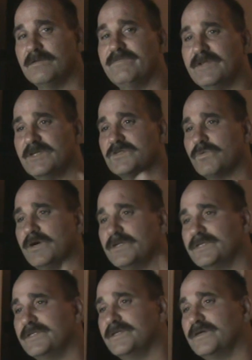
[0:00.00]
Finish
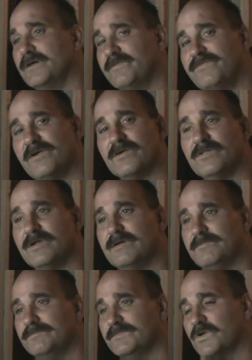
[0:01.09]
welding the front
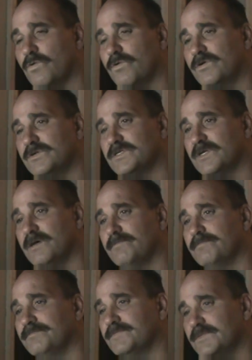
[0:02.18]
clip, quarters
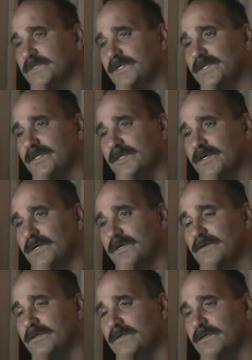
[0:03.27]
up, and uh,
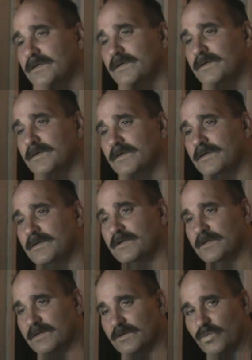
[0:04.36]

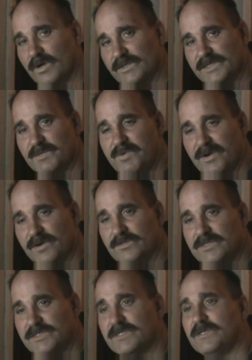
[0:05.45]
welded the
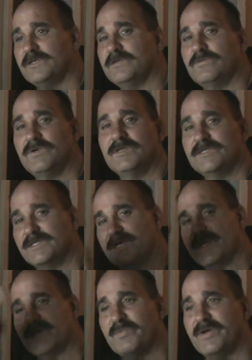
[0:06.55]
posts welded the
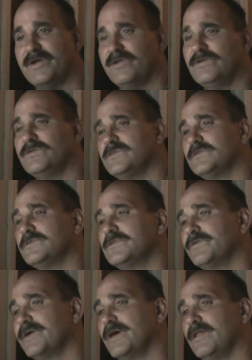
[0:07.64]
kick panels,
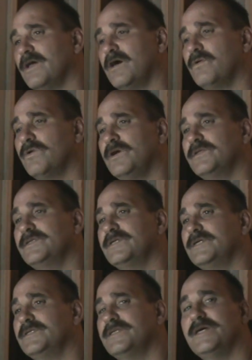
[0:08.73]
so we got a lot of welding
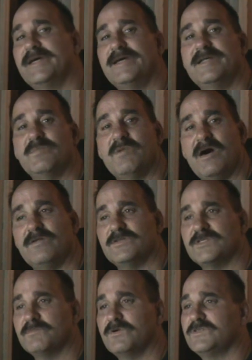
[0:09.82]
done today, and the bottle's
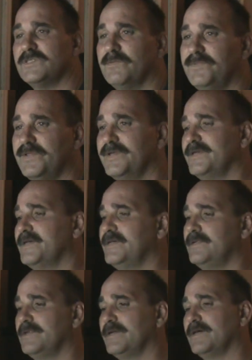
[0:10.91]
almost empty
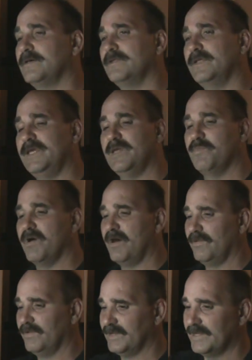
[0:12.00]
again. I got a leaky
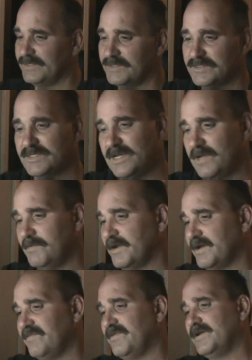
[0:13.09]
bottle again this time. I
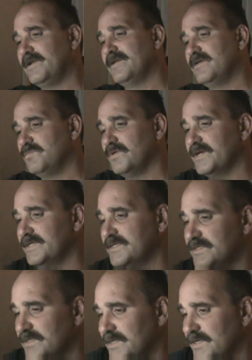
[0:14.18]
got to find another
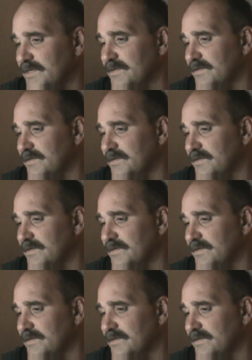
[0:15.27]
place. Uh,